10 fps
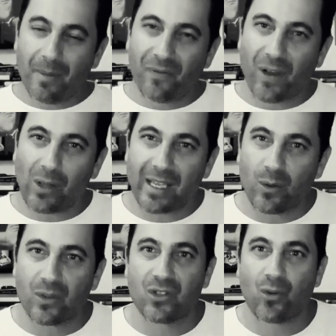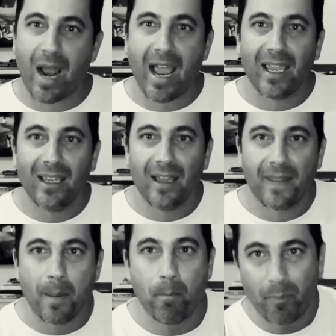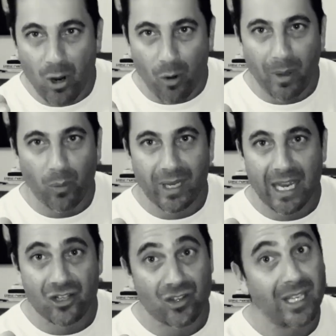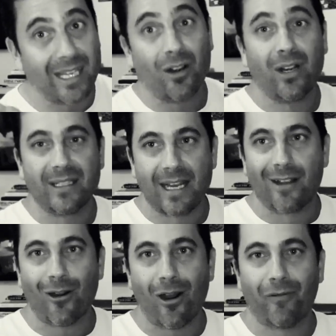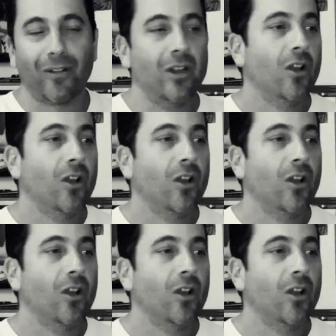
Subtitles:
It felt like it was dragging, and then boom, it would catch the gear and take off.